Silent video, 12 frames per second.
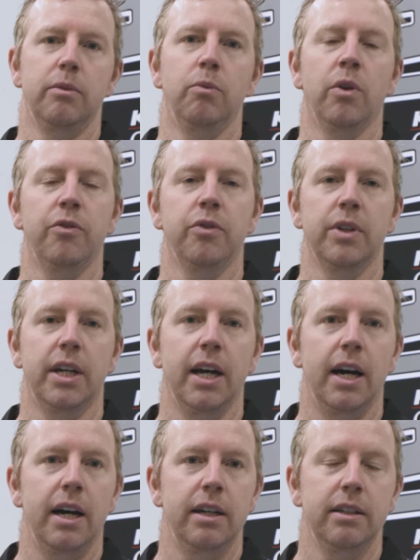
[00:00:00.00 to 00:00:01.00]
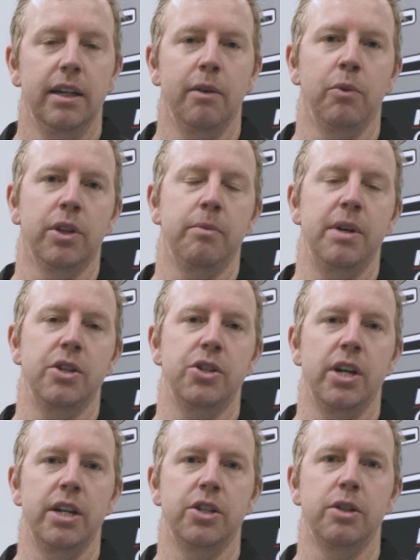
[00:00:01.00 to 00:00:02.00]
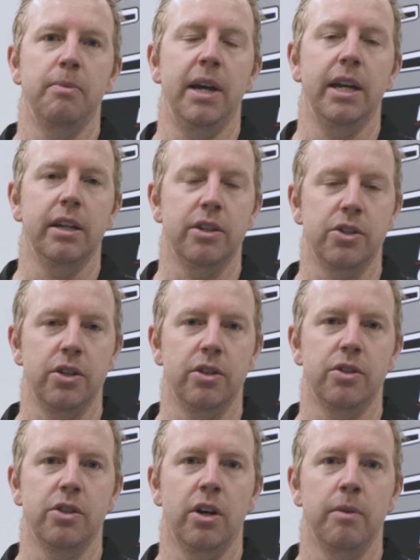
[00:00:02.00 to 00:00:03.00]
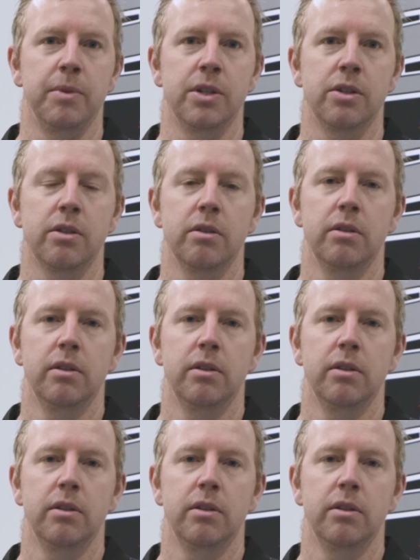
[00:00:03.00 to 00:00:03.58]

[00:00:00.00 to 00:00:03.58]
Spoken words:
want from the car and what the best change to make at a certain time is.